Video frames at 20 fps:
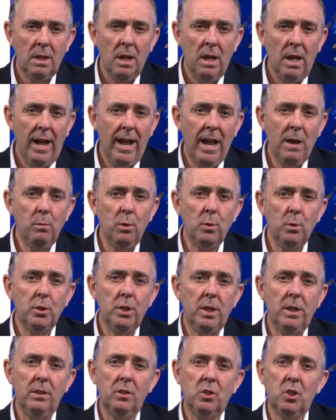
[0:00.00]
And we will
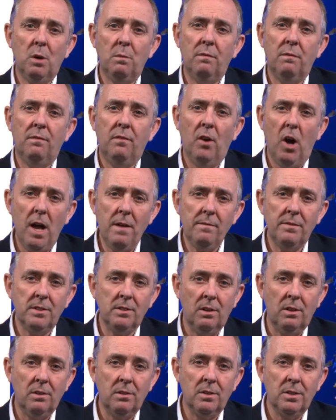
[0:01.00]
share the top 5
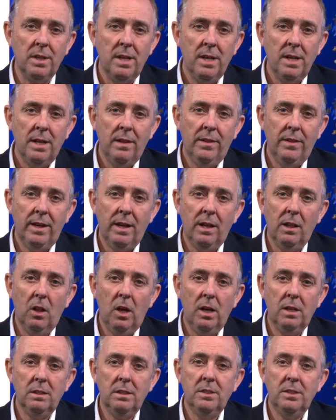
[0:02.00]
stocks that are
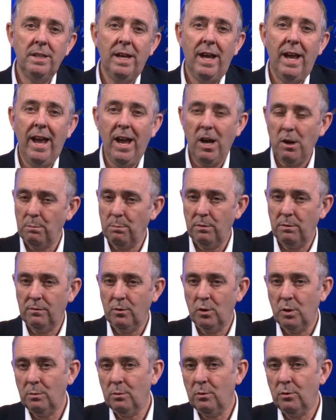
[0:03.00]
likely to
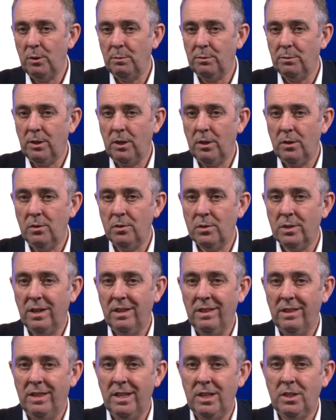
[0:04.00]
outperform cryptos
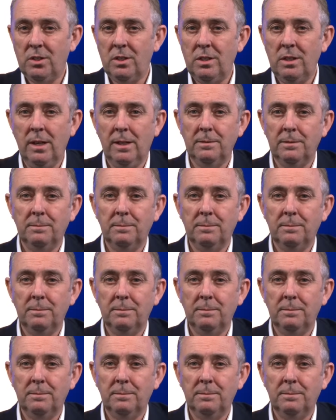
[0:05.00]
this year.